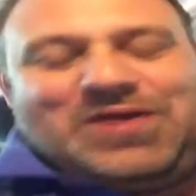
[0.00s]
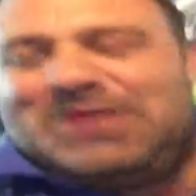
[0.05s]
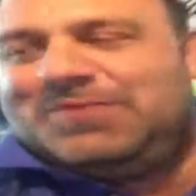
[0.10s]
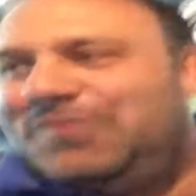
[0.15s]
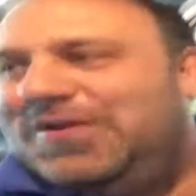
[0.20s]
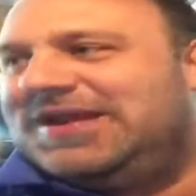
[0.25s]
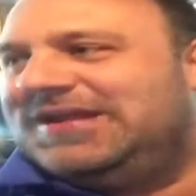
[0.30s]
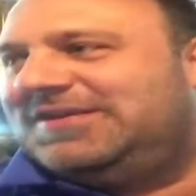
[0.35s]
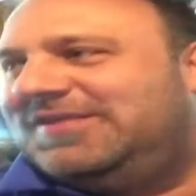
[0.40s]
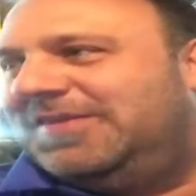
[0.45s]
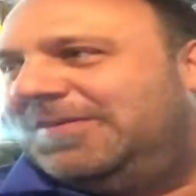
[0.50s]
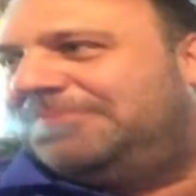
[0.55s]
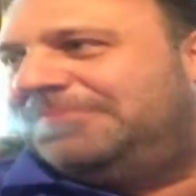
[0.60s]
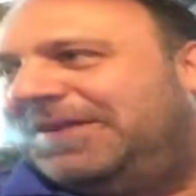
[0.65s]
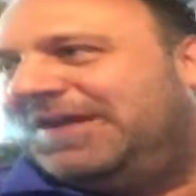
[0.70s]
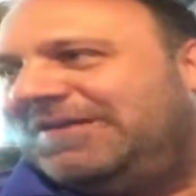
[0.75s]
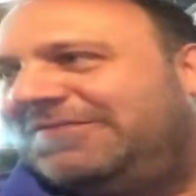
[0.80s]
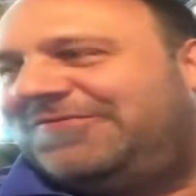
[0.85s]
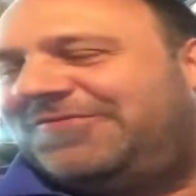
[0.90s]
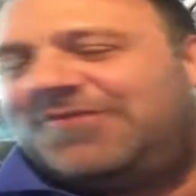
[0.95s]
went to the
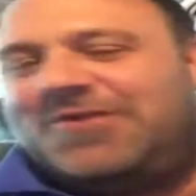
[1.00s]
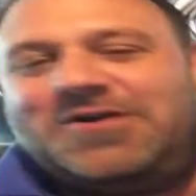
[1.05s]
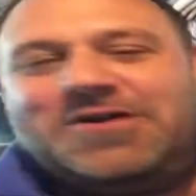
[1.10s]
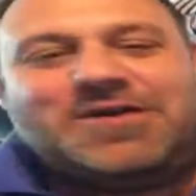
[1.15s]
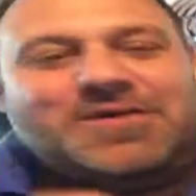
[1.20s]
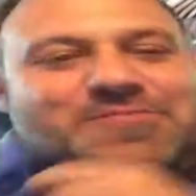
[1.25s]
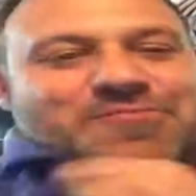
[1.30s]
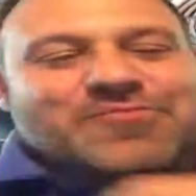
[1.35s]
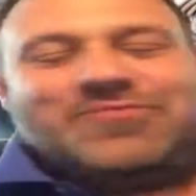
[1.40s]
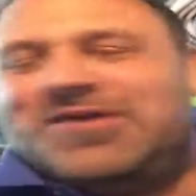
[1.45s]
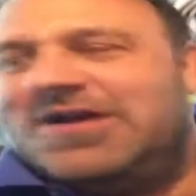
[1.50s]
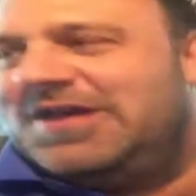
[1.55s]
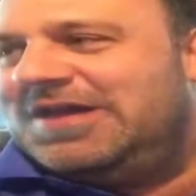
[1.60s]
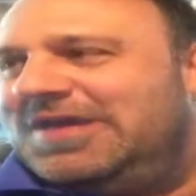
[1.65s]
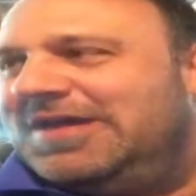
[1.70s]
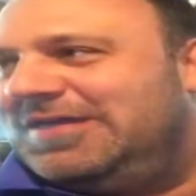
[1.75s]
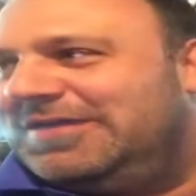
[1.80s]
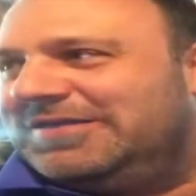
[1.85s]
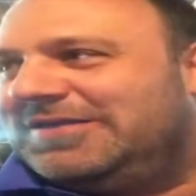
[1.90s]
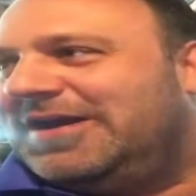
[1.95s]
pig farm,
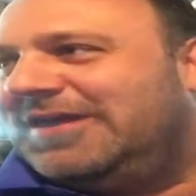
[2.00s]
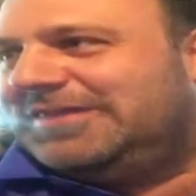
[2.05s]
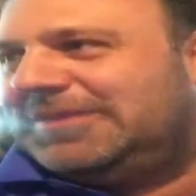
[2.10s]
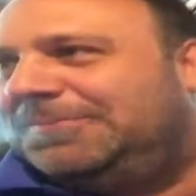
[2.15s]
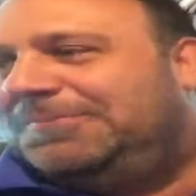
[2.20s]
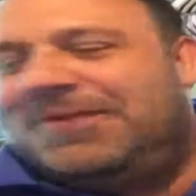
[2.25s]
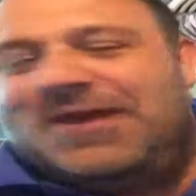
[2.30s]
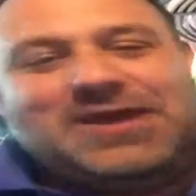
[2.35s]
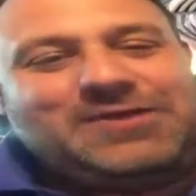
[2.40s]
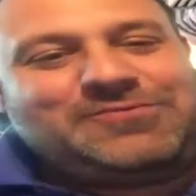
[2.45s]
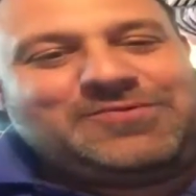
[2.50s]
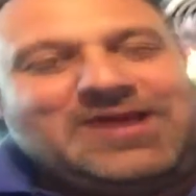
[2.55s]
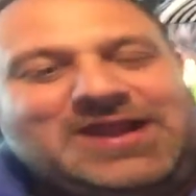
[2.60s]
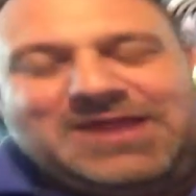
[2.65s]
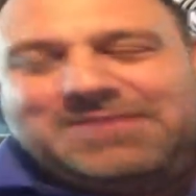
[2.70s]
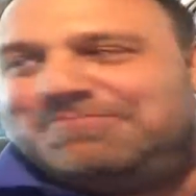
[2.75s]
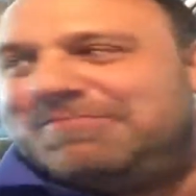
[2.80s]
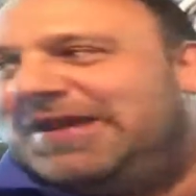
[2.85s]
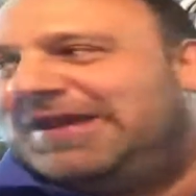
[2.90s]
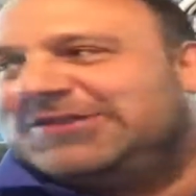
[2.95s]
got the pig
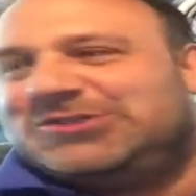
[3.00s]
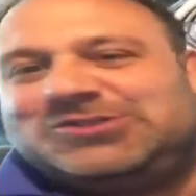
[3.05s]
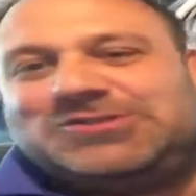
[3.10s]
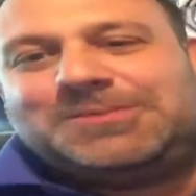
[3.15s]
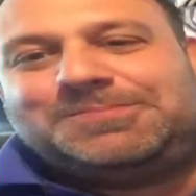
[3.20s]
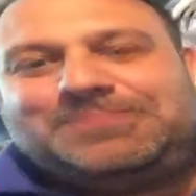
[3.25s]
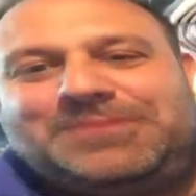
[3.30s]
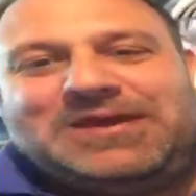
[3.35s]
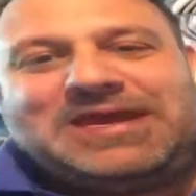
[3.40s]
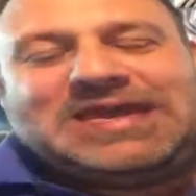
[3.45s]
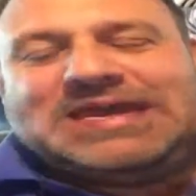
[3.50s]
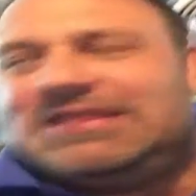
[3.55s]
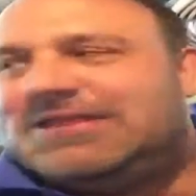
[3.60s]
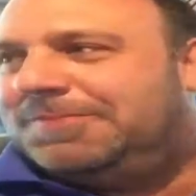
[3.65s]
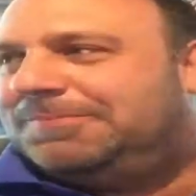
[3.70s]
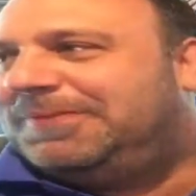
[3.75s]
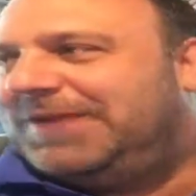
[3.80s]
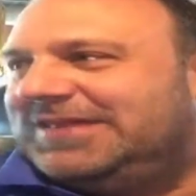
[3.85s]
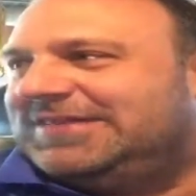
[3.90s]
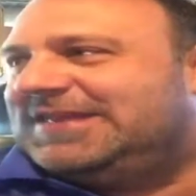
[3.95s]
ready, measured the pig, and
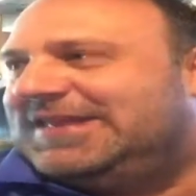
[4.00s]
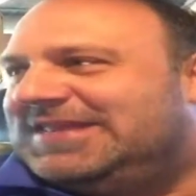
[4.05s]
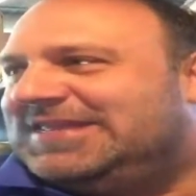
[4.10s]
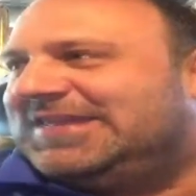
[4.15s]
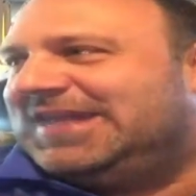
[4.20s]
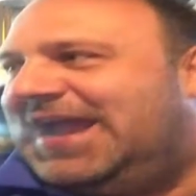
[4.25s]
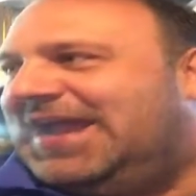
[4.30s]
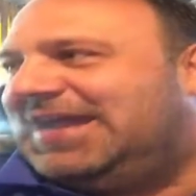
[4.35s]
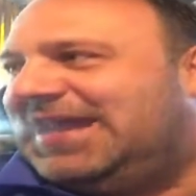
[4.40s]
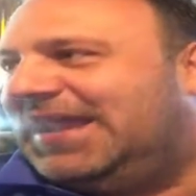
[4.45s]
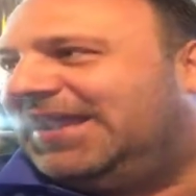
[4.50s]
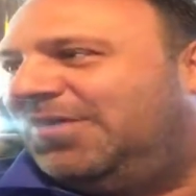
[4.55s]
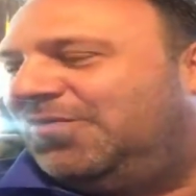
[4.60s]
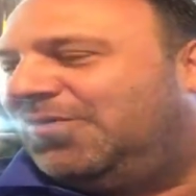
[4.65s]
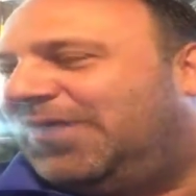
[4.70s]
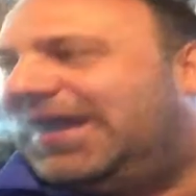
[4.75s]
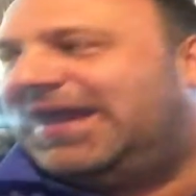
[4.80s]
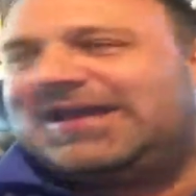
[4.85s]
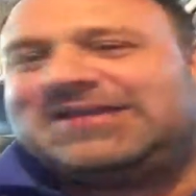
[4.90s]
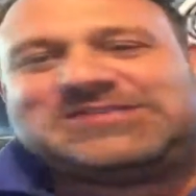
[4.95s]
the pig didn't gain any
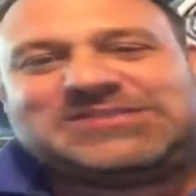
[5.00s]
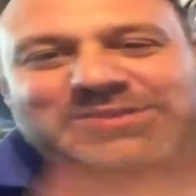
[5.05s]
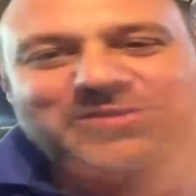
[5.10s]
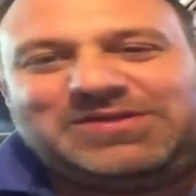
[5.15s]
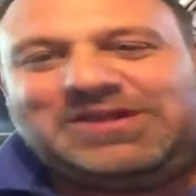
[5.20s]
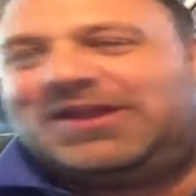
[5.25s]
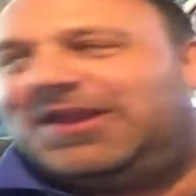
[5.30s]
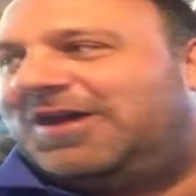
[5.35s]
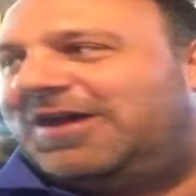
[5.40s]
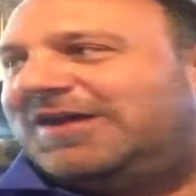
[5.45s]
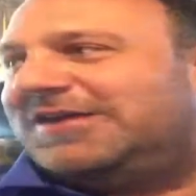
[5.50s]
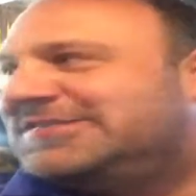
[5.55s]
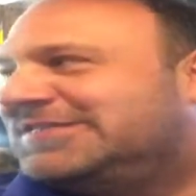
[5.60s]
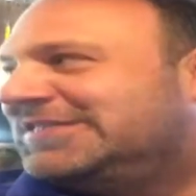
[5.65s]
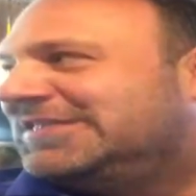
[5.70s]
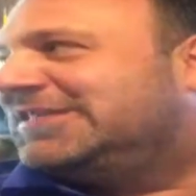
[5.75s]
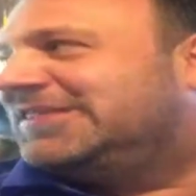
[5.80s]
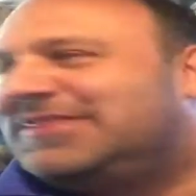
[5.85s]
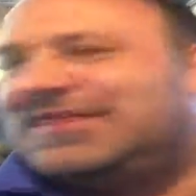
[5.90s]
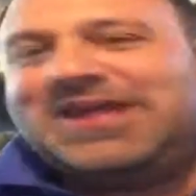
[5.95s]
weight, so they
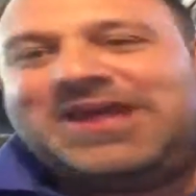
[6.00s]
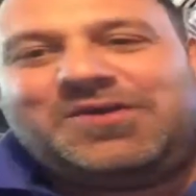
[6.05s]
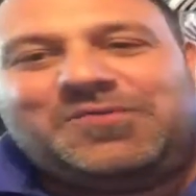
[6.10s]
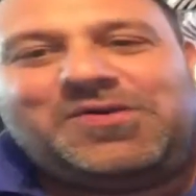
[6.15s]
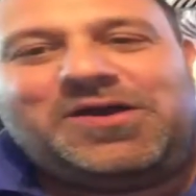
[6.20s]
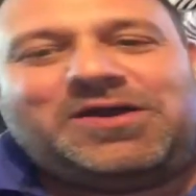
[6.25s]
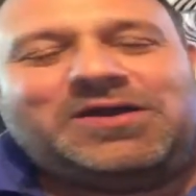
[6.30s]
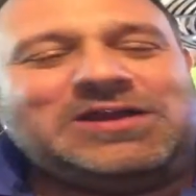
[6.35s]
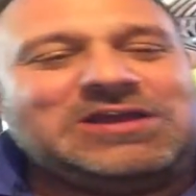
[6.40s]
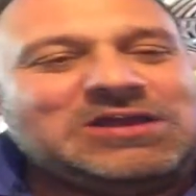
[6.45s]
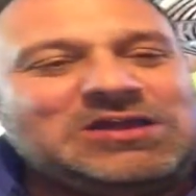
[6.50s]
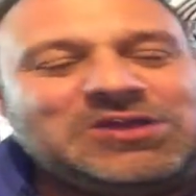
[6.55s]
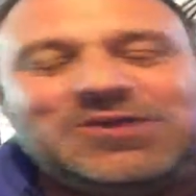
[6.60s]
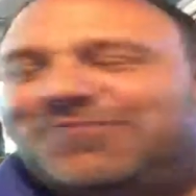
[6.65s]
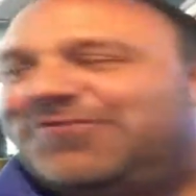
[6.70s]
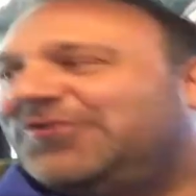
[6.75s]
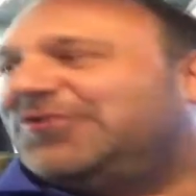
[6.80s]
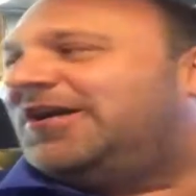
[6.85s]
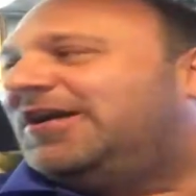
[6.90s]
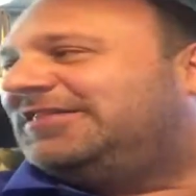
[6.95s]
lost the thing. Well, you
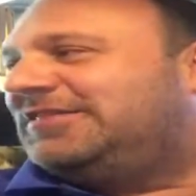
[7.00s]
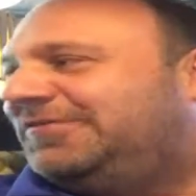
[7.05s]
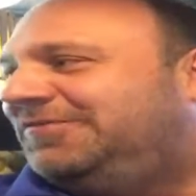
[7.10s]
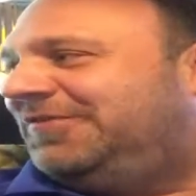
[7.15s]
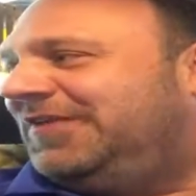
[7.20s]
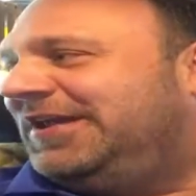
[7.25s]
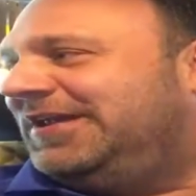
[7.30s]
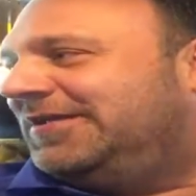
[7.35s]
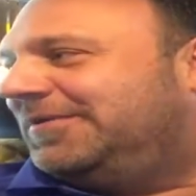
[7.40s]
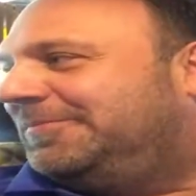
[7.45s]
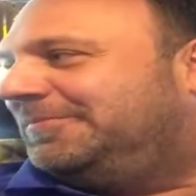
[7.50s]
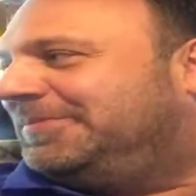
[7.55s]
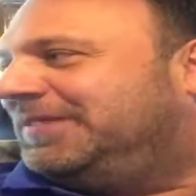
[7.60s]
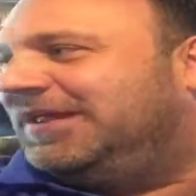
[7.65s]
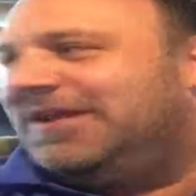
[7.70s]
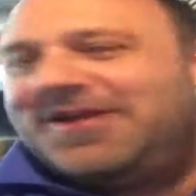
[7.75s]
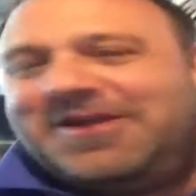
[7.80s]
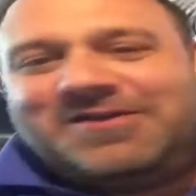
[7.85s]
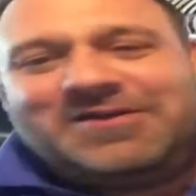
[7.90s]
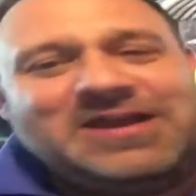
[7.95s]
forgot to feed them,
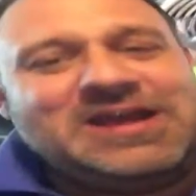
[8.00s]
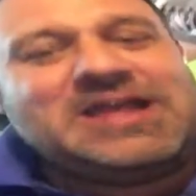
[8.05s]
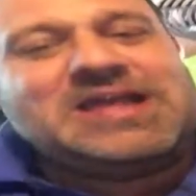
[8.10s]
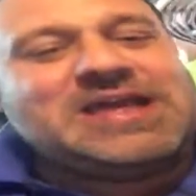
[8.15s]
you know.